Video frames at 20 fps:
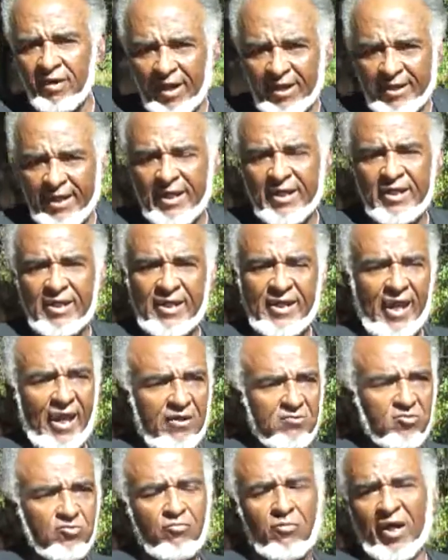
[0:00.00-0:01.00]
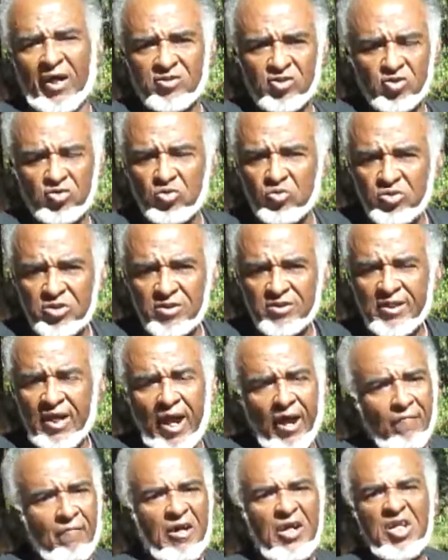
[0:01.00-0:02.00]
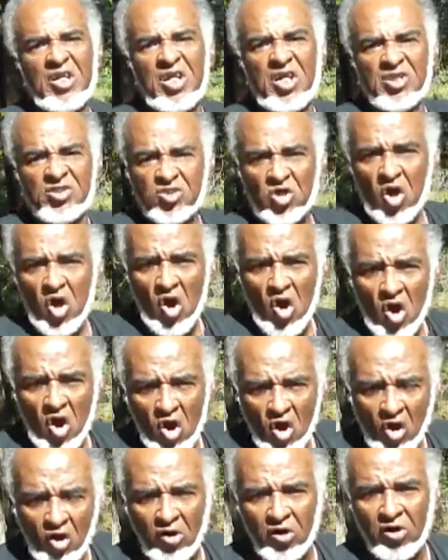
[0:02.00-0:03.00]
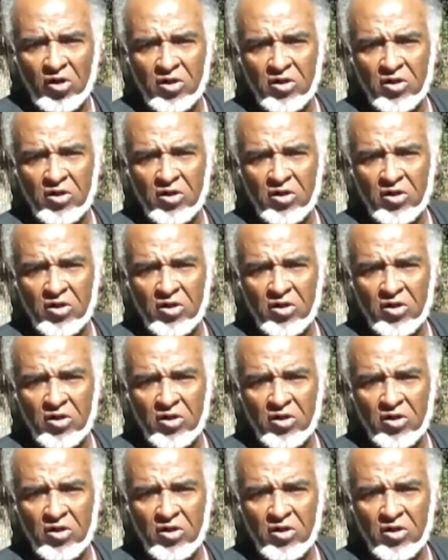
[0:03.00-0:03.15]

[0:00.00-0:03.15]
and, and get in the games of prostitution. I'm against her.